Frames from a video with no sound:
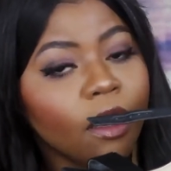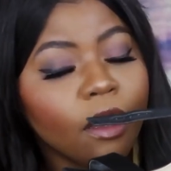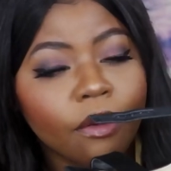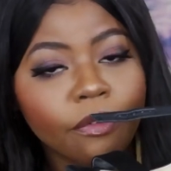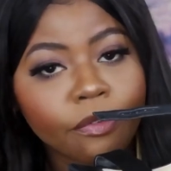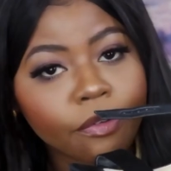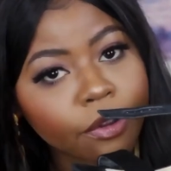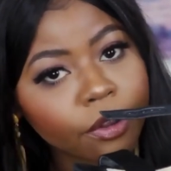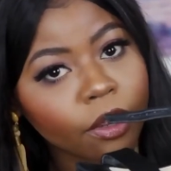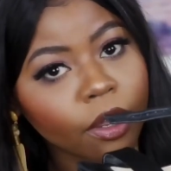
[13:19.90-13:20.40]

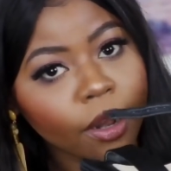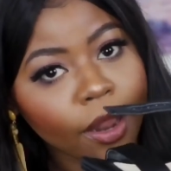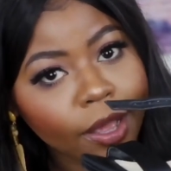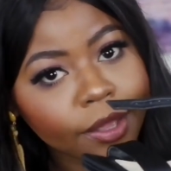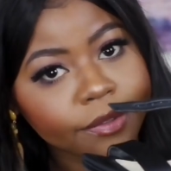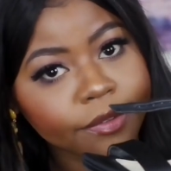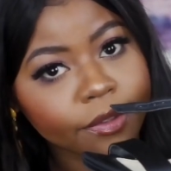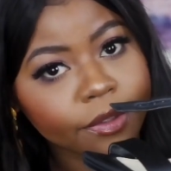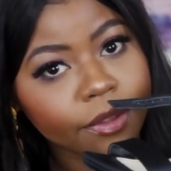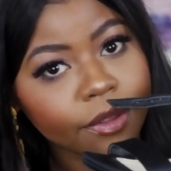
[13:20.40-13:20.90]
for your
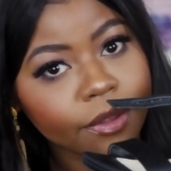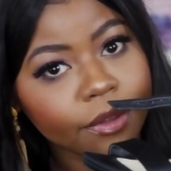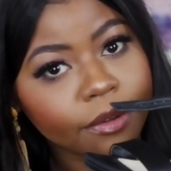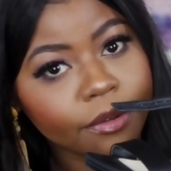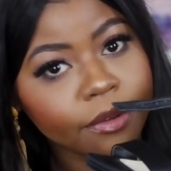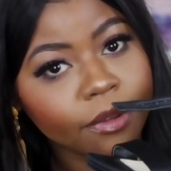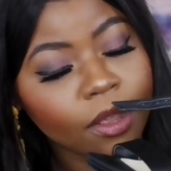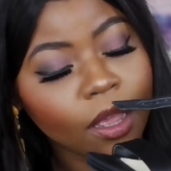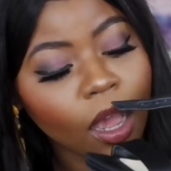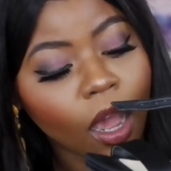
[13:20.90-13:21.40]
closet.
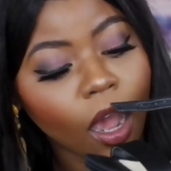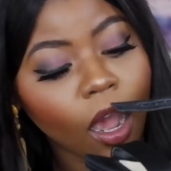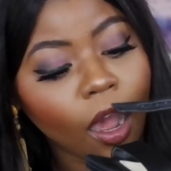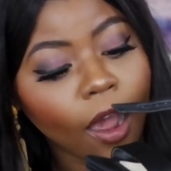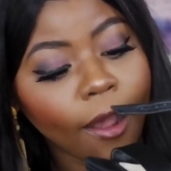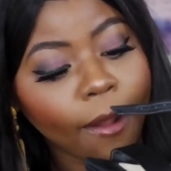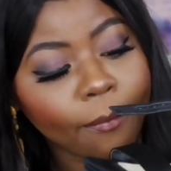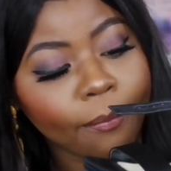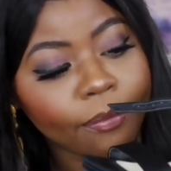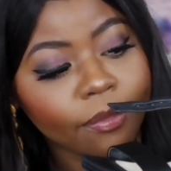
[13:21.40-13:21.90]

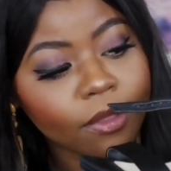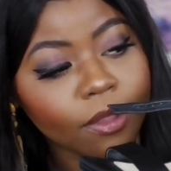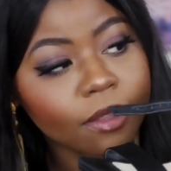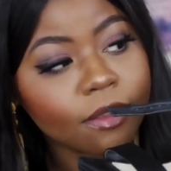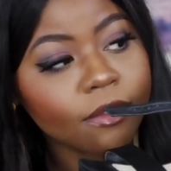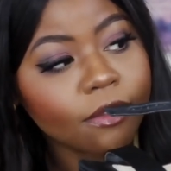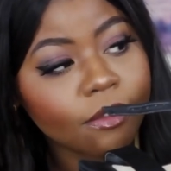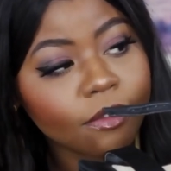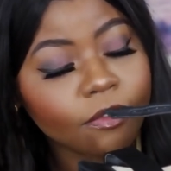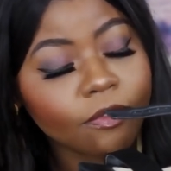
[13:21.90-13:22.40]

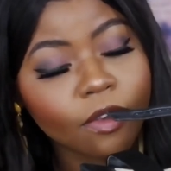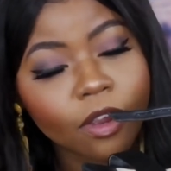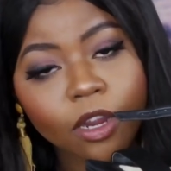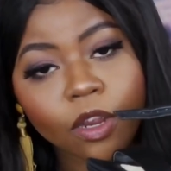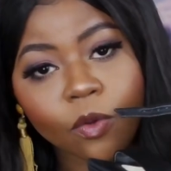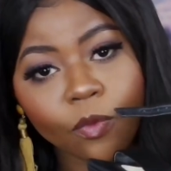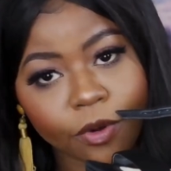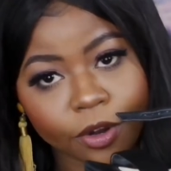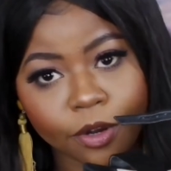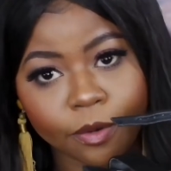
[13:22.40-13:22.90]
This is very
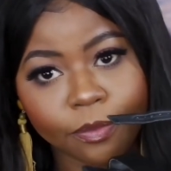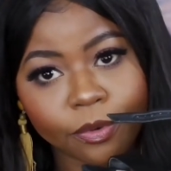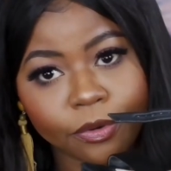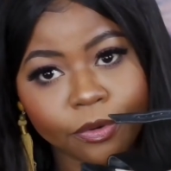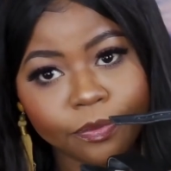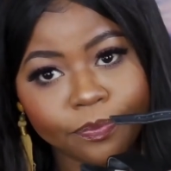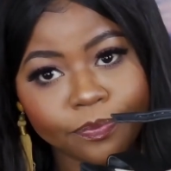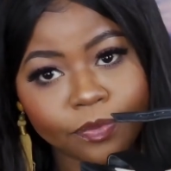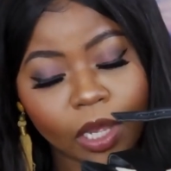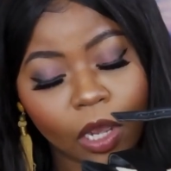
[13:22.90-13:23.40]
wearable.